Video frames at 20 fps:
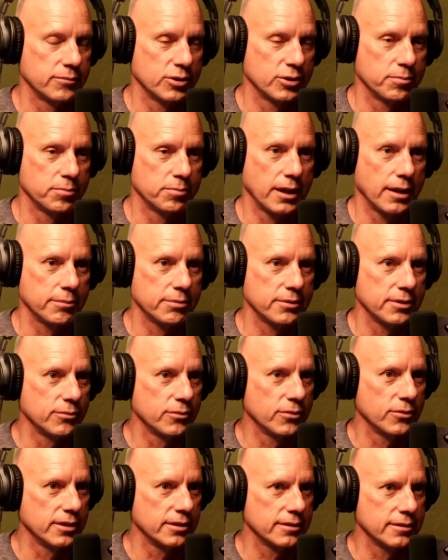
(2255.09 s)
popped him
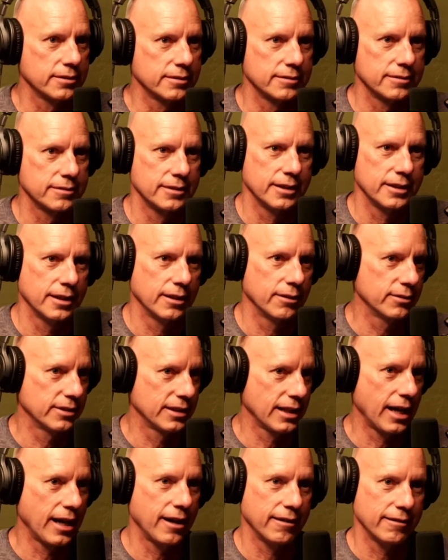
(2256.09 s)
once, and he was
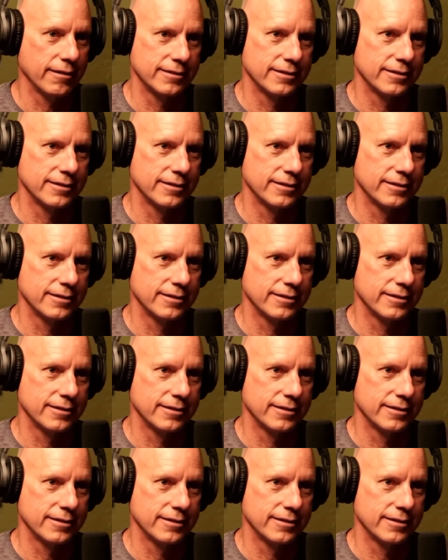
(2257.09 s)
out,